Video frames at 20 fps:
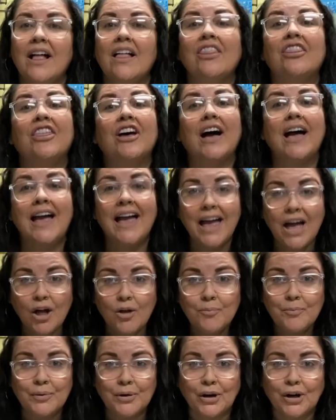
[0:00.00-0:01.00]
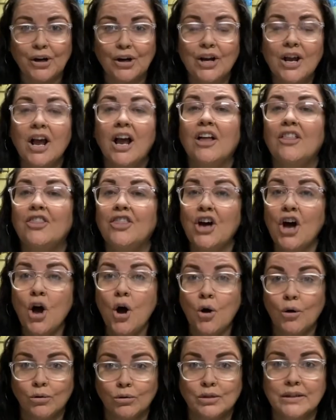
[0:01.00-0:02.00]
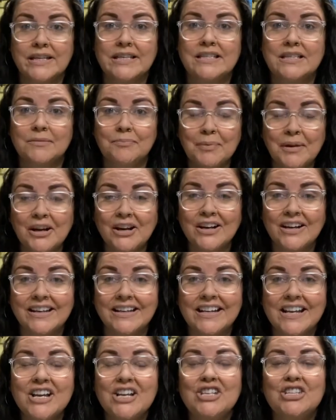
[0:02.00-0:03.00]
the helper, the Holy Spirit.